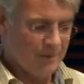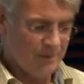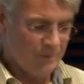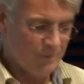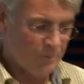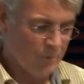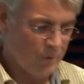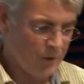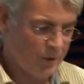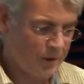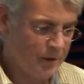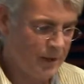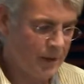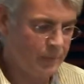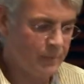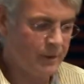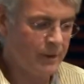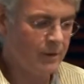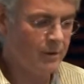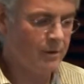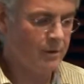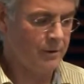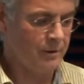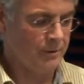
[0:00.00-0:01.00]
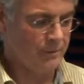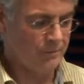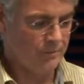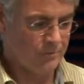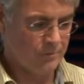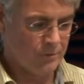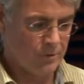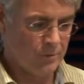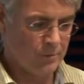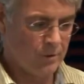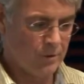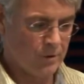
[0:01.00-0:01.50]
what can we learn
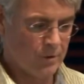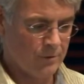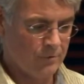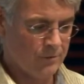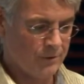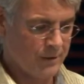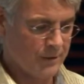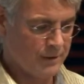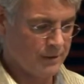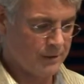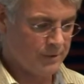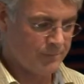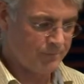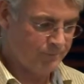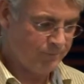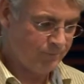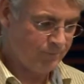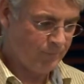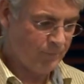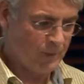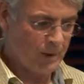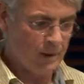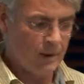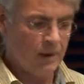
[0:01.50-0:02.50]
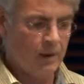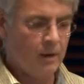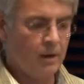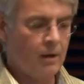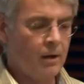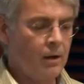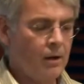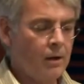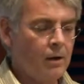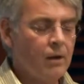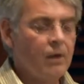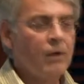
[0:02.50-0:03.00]
from all of this?
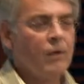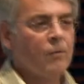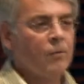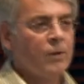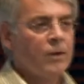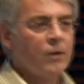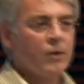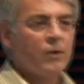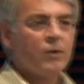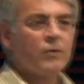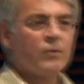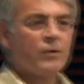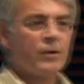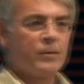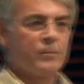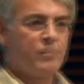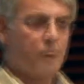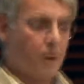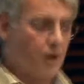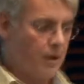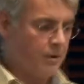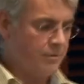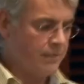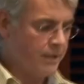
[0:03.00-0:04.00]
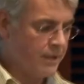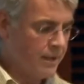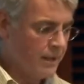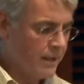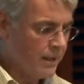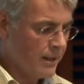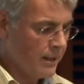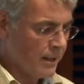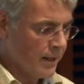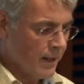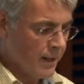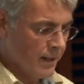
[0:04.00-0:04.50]
We know that
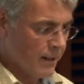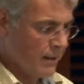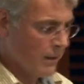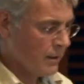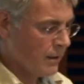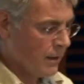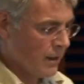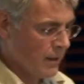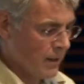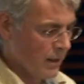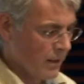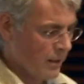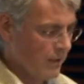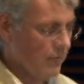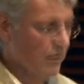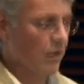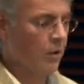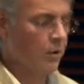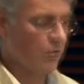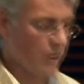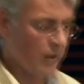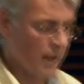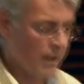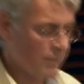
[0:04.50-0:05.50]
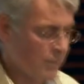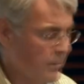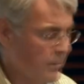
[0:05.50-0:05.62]
poverty and low labour